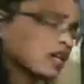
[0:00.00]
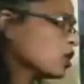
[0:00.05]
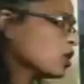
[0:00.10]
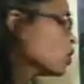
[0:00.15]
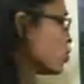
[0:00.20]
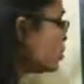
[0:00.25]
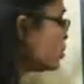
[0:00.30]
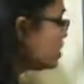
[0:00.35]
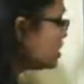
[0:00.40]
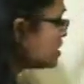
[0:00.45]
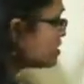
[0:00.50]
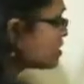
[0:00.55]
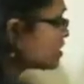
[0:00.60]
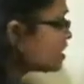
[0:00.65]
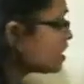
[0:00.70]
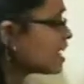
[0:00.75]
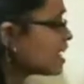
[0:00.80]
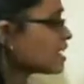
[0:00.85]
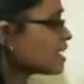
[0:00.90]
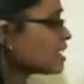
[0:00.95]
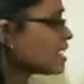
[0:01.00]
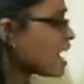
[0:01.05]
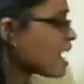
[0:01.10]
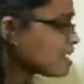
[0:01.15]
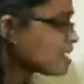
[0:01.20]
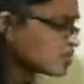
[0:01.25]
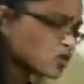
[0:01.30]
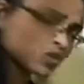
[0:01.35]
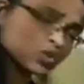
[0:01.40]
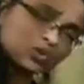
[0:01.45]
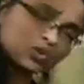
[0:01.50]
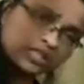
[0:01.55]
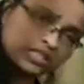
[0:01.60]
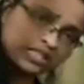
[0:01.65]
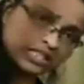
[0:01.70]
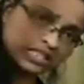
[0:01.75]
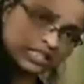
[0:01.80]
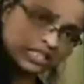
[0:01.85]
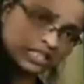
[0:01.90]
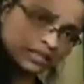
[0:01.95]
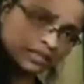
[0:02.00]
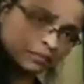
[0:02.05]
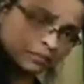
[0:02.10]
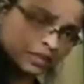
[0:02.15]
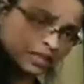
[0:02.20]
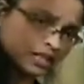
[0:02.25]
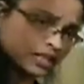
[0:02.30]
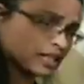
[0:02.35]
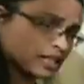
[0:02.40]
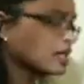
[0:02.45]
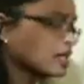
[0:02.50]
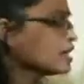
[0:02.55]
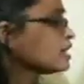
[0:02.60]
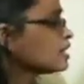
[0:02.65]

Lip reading: only select last 2-digit number,